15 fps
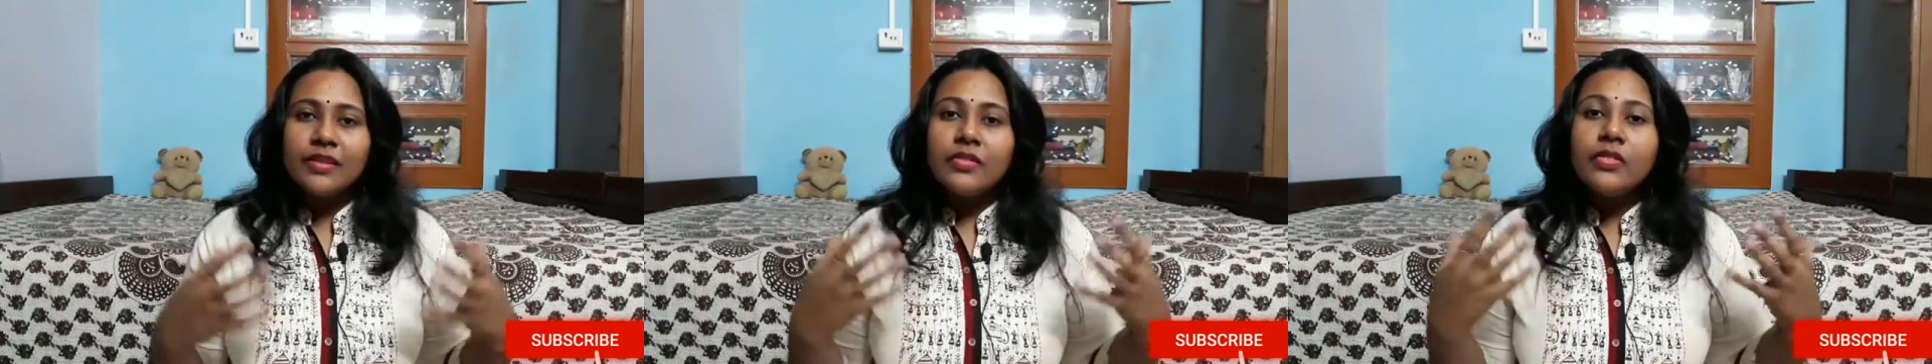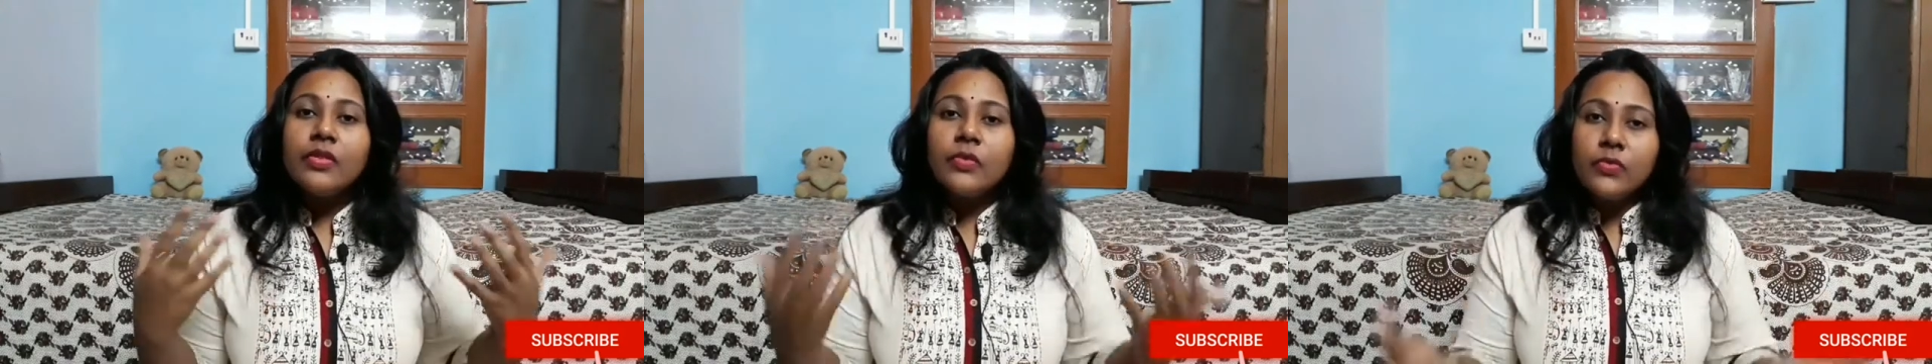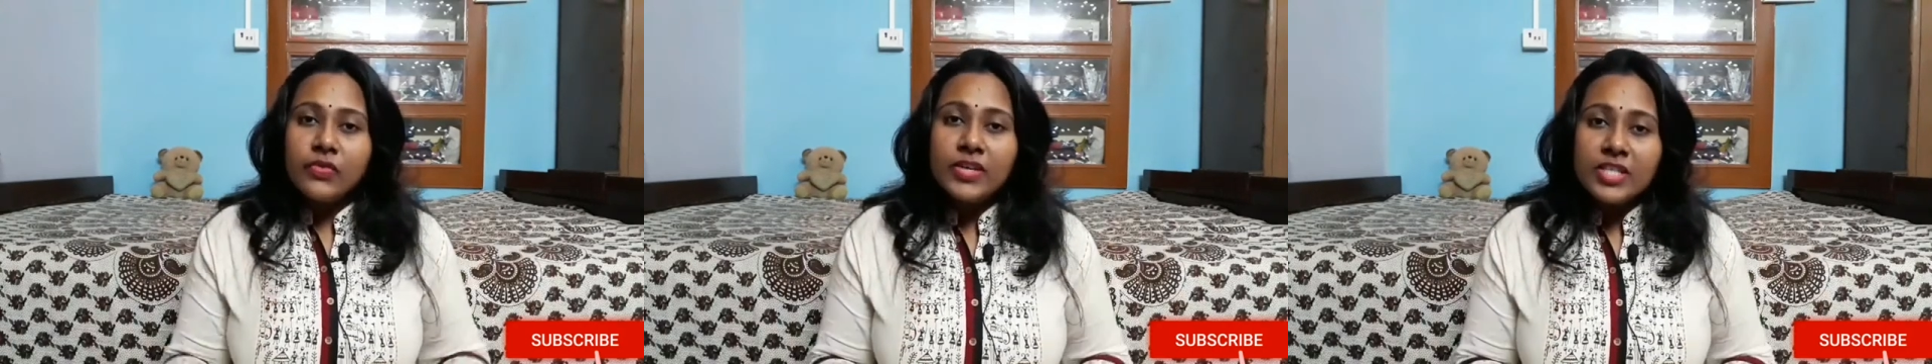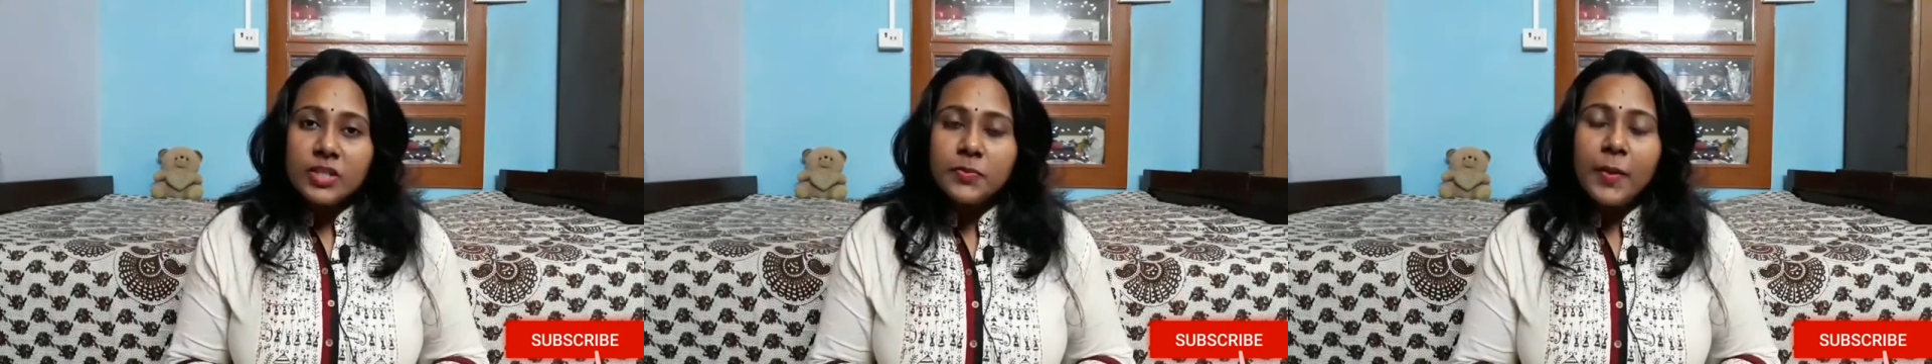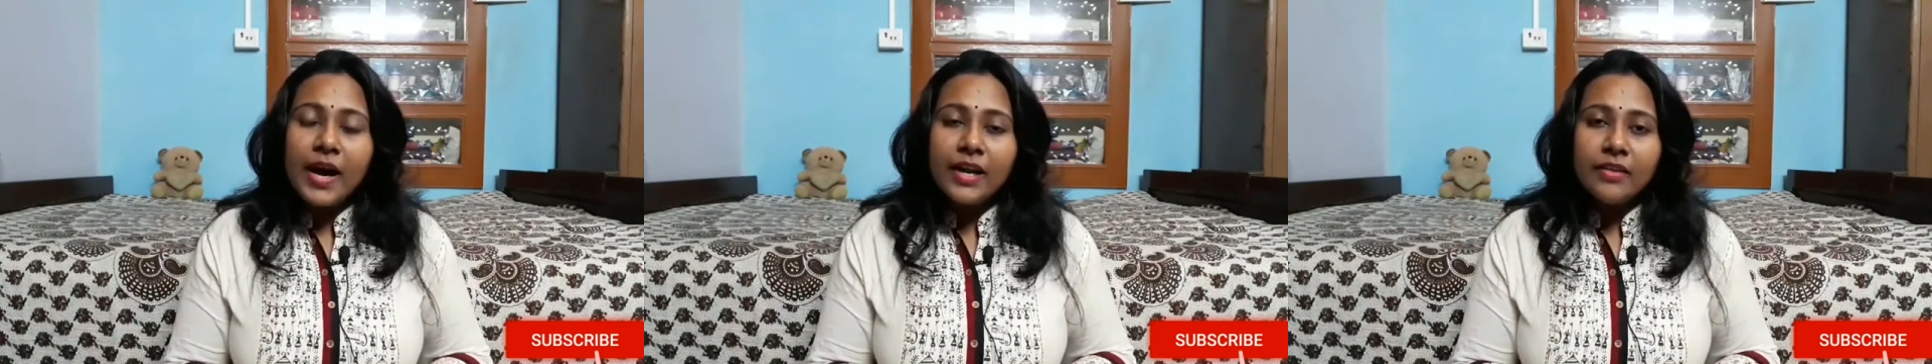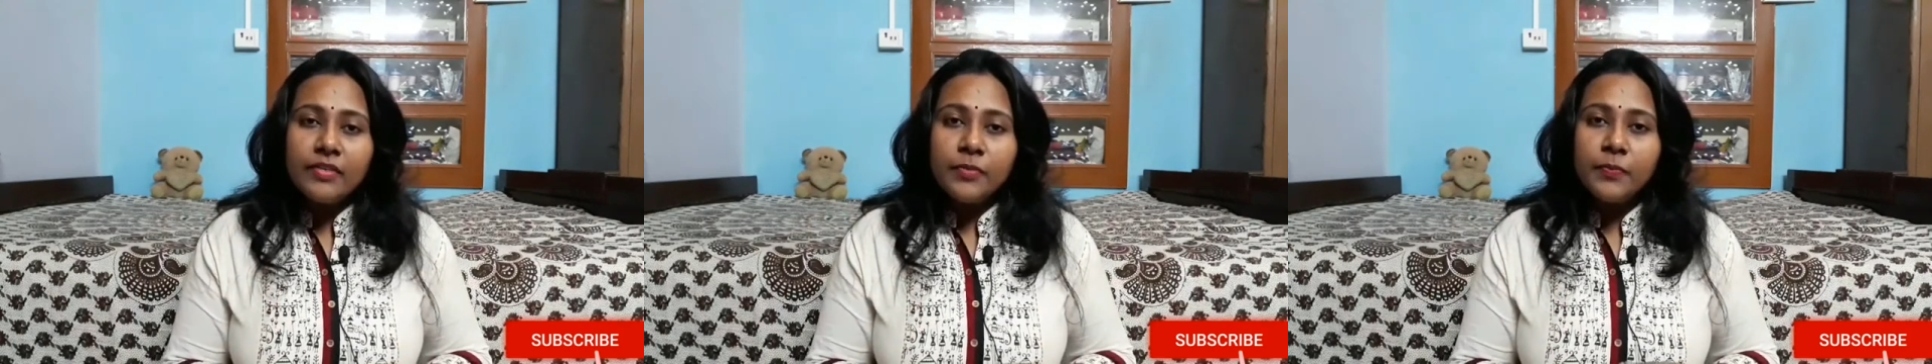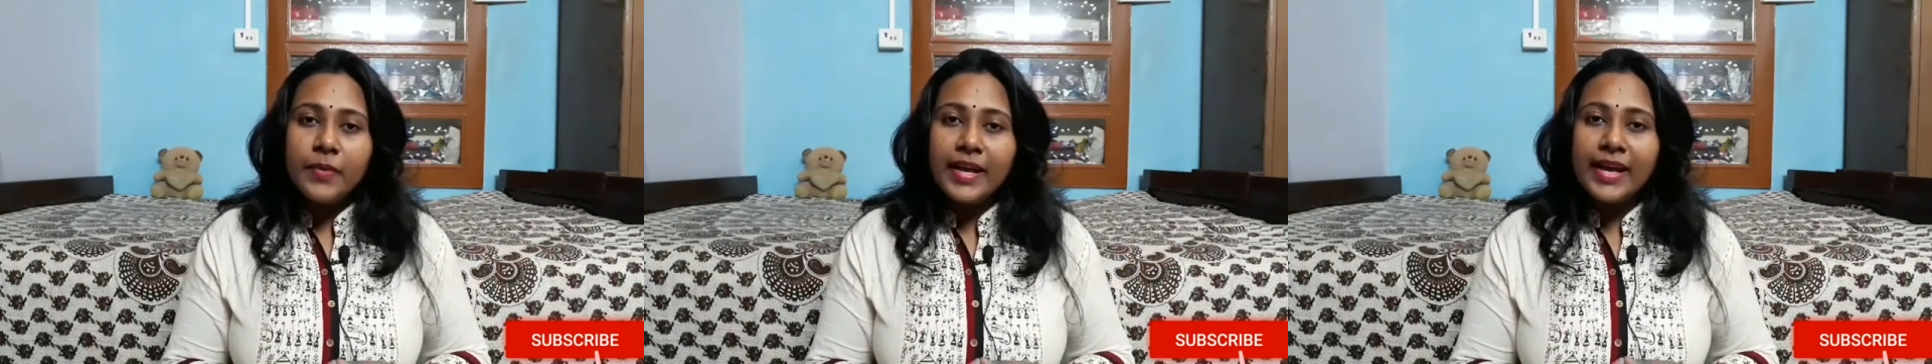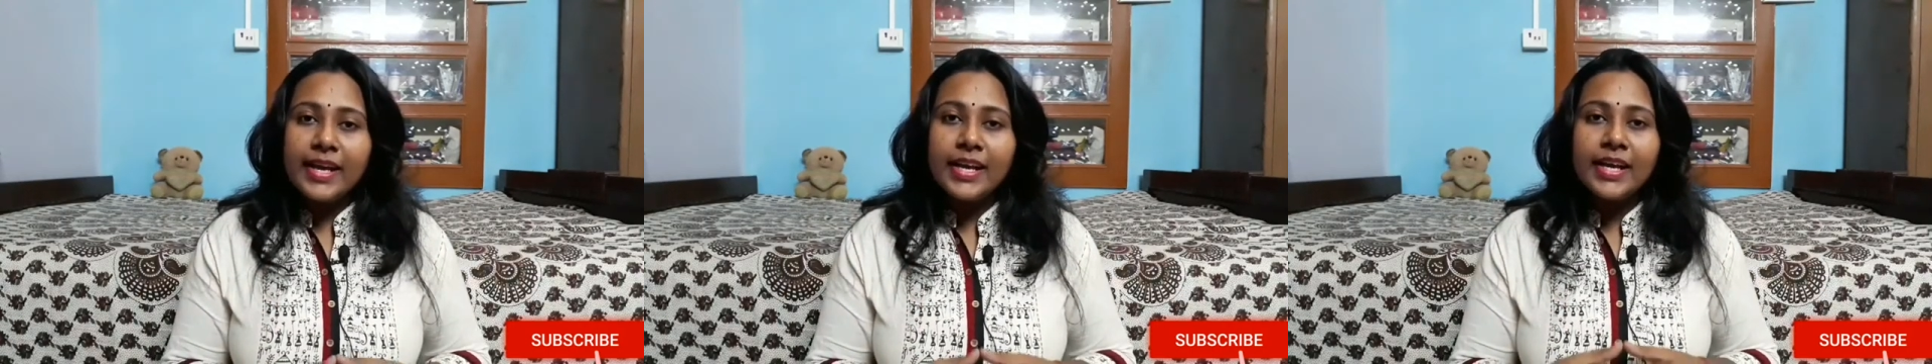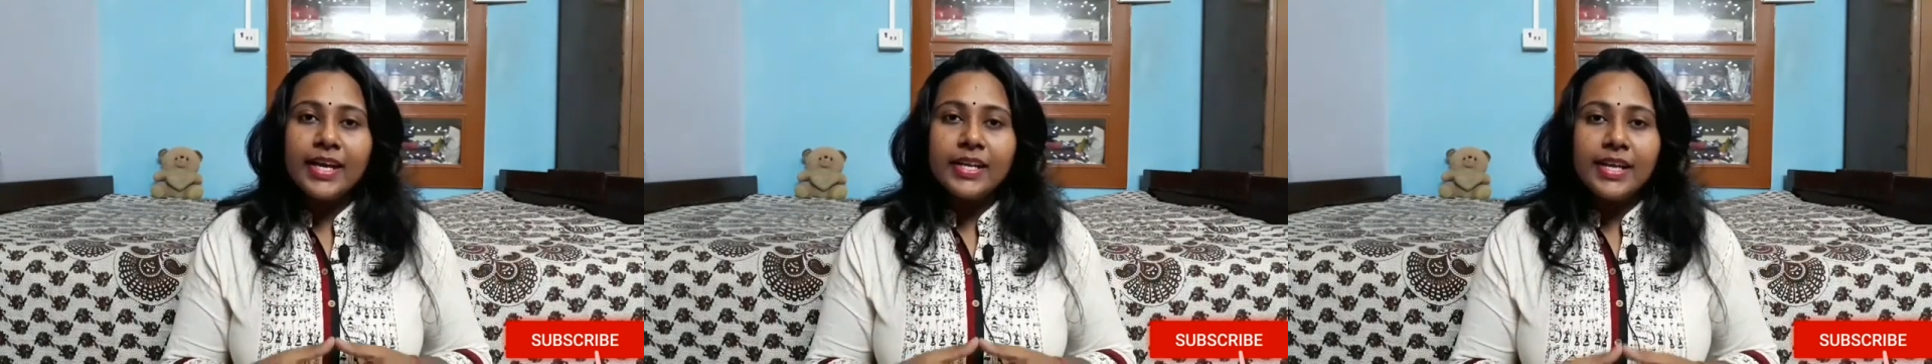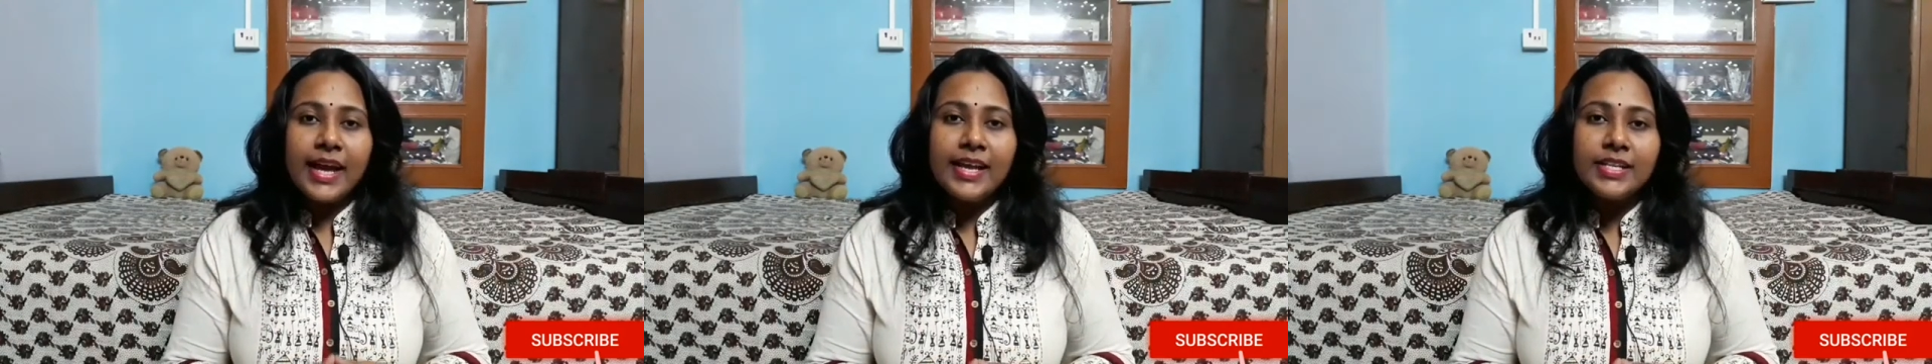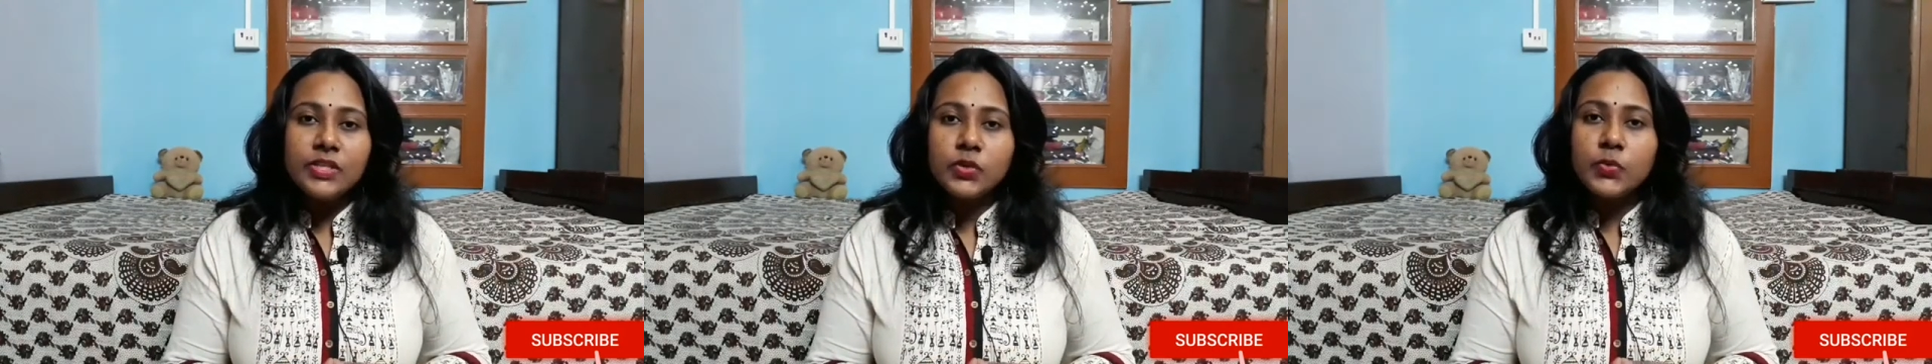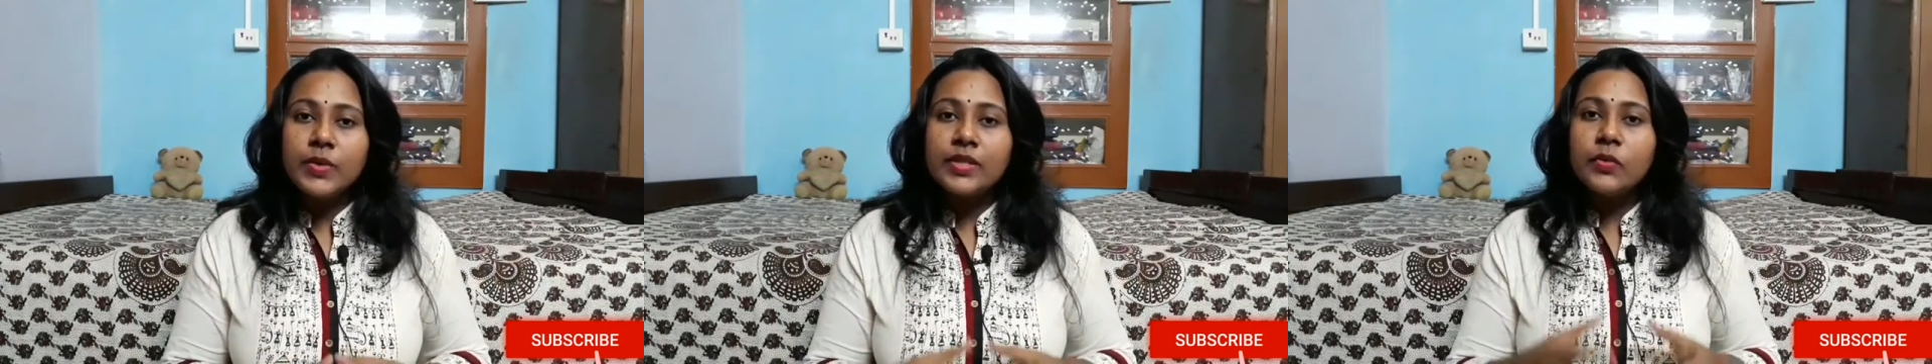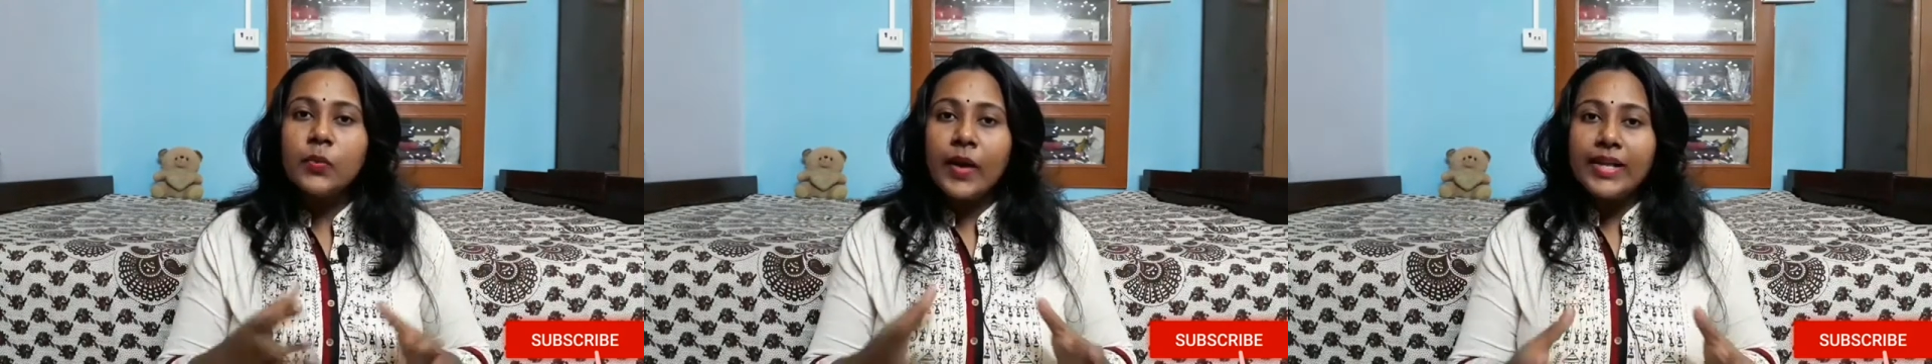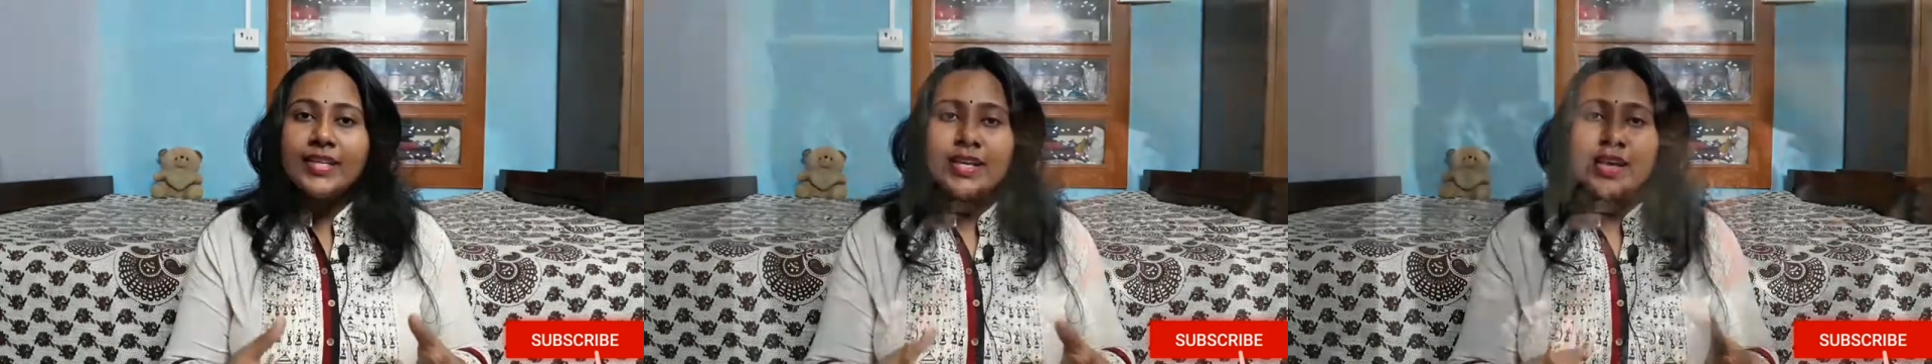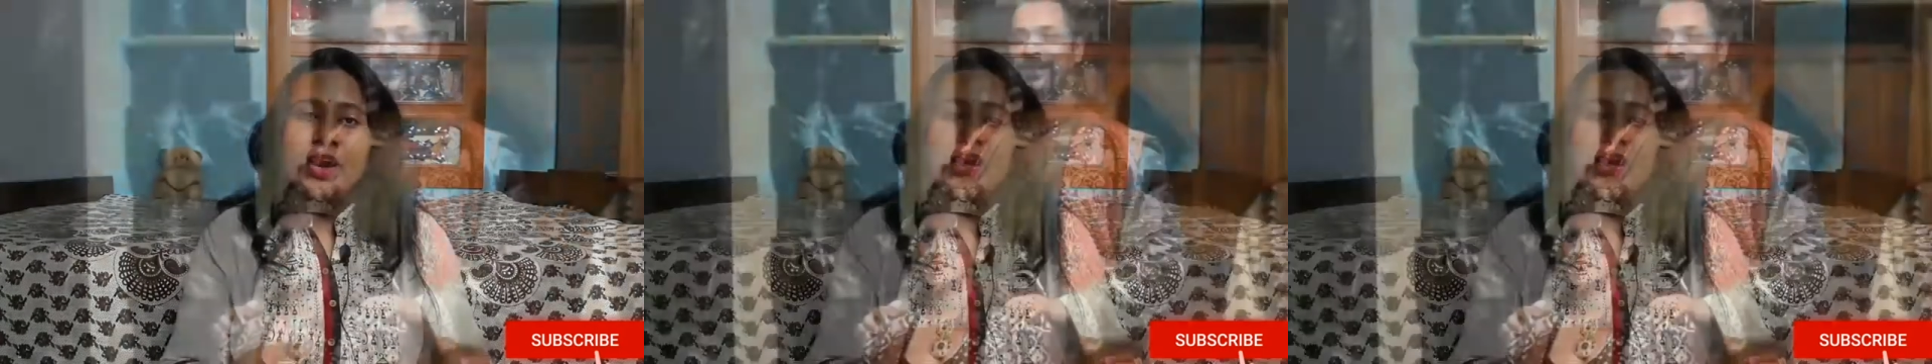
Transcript: The first part of the play ends with the wedding